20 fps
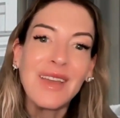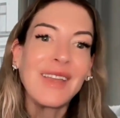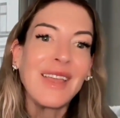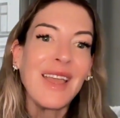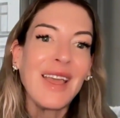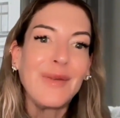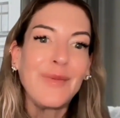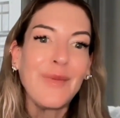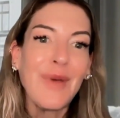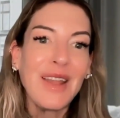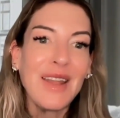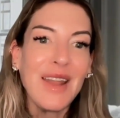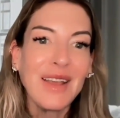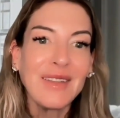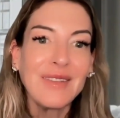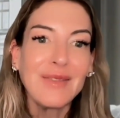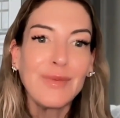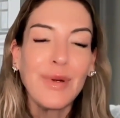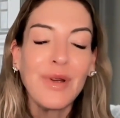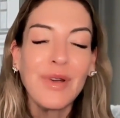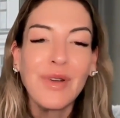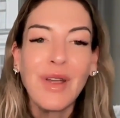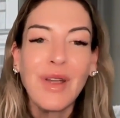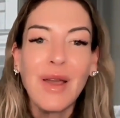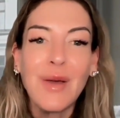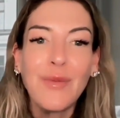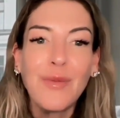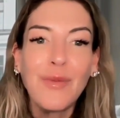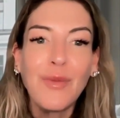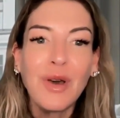Again, my next
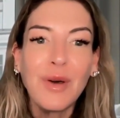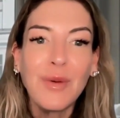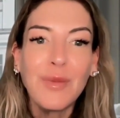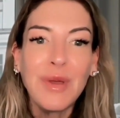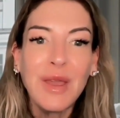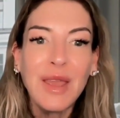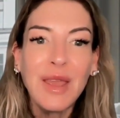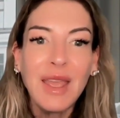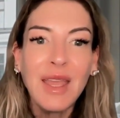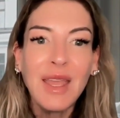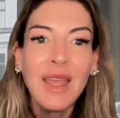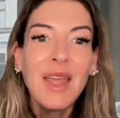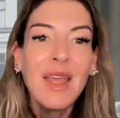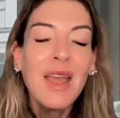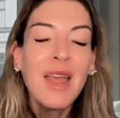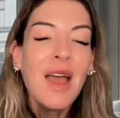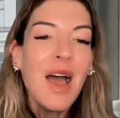program will be